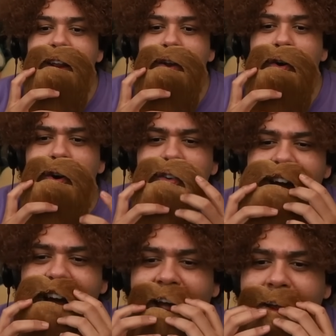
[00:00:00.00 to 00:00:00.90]

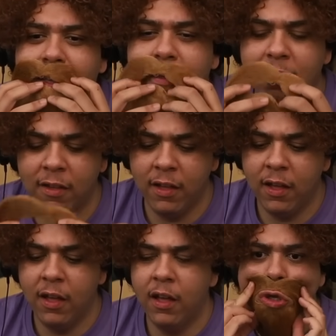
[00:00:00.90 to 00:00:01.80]
Lorax.
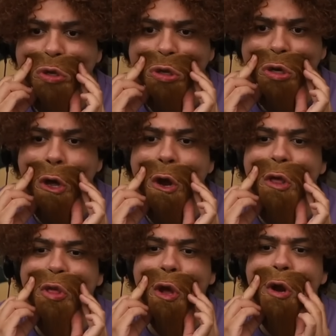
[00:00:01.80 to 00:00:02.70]
No, this
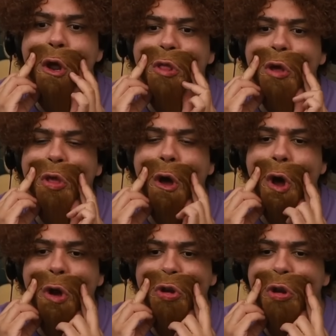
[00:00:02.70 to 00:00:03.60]
is good. No, this goes
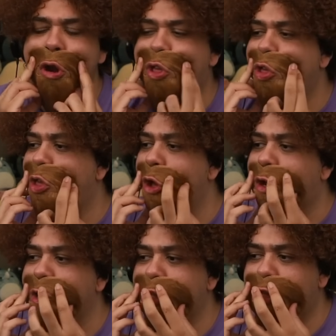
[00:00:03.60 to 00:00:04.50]
hard. No, this is sick.
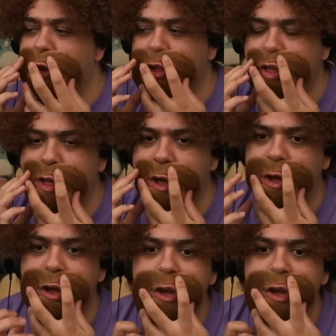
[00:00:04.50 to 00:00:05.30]
This is sick. This is sick.